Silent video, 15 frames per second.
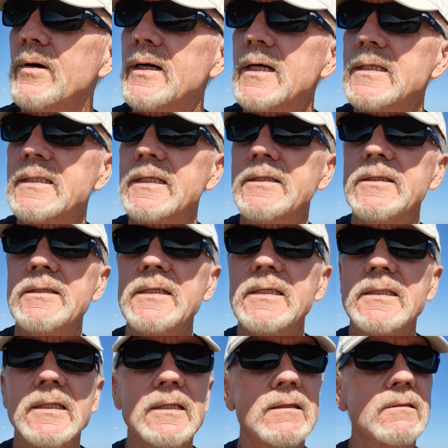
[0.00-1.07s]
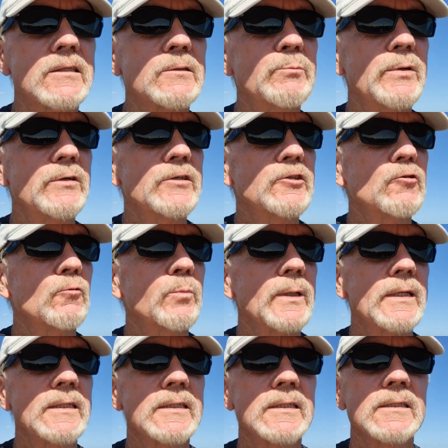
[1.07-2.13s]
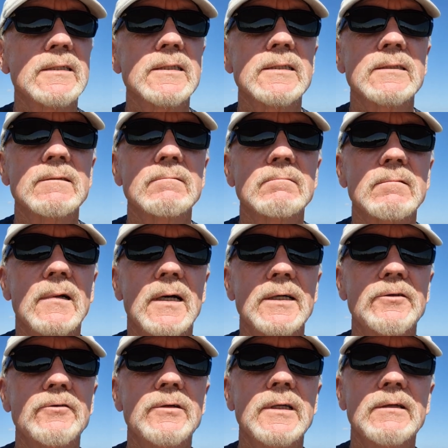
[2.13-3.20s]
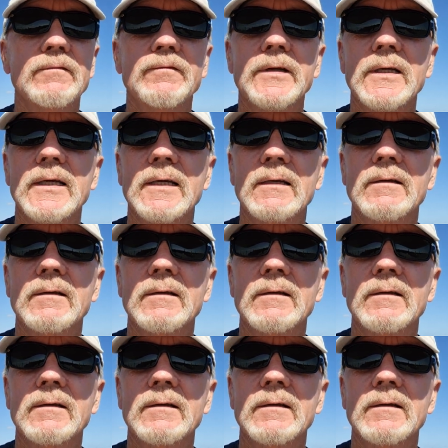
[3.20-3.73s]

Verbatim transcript: When I sit in these little spiritual places, I do get a feeling.